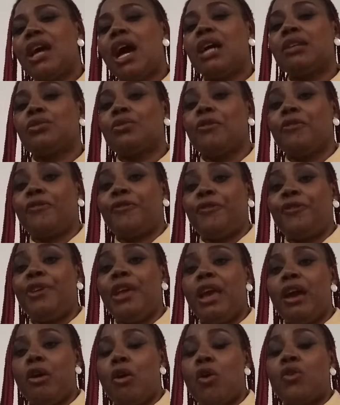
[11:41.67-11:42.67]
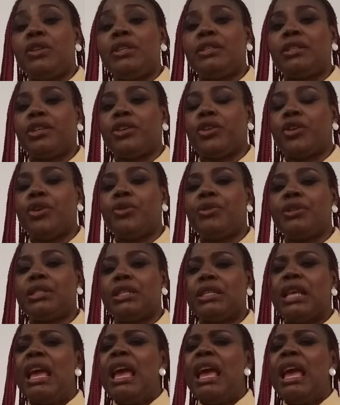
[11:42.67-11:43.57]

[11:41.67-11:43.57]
out of fear or insecurities.